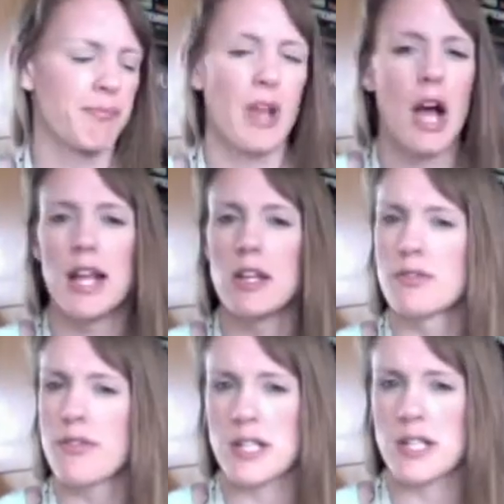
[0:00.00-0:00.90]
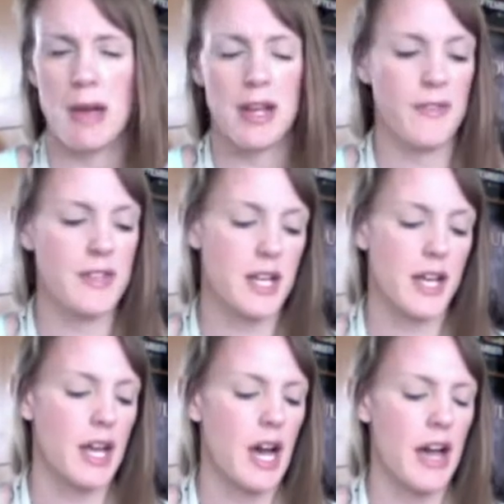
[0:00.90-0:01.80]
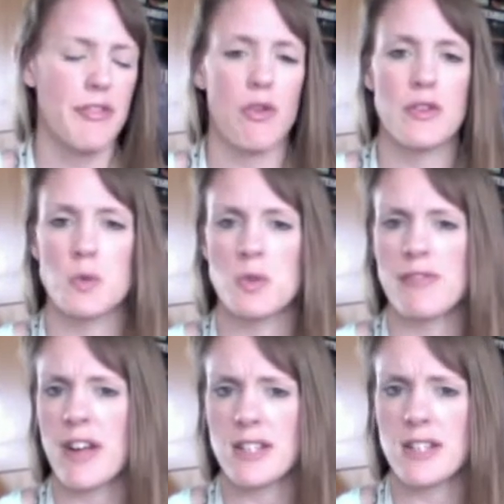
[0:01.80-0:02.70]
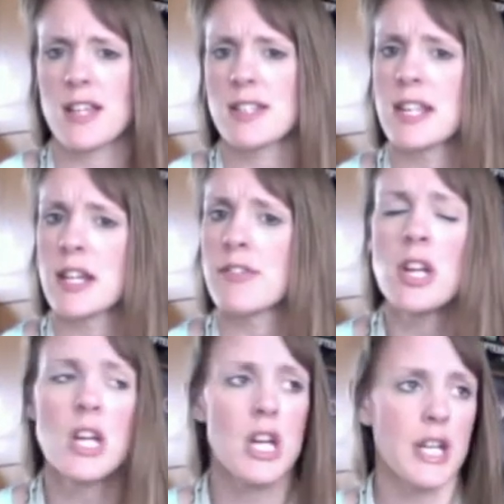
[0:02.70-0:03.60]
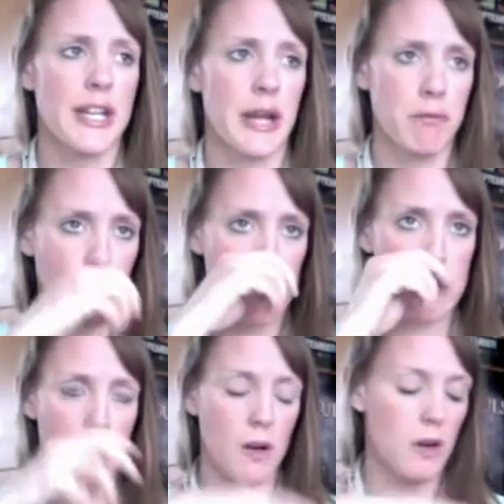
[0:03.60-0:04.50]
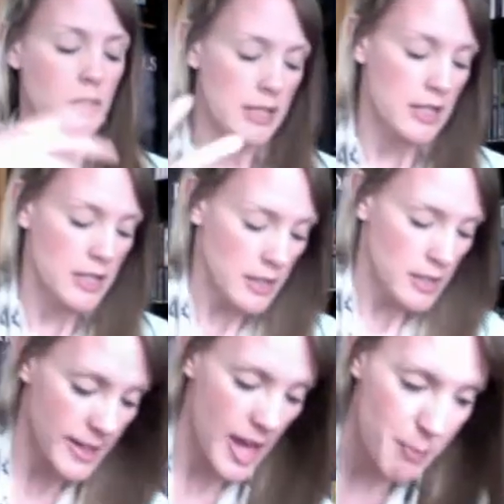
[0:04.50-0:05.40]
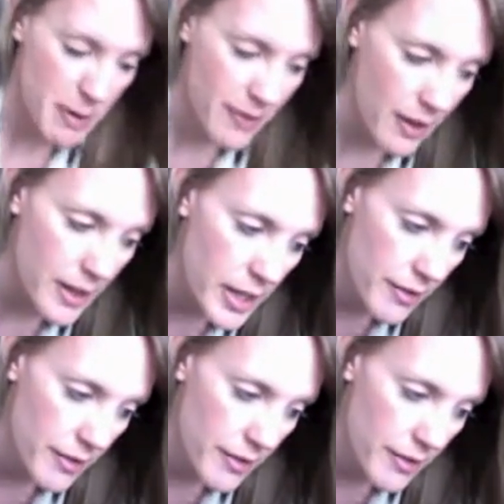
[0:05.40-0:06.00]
I loved this back in the day. I thought this was fantastic. You know, Rockstar keeping that kind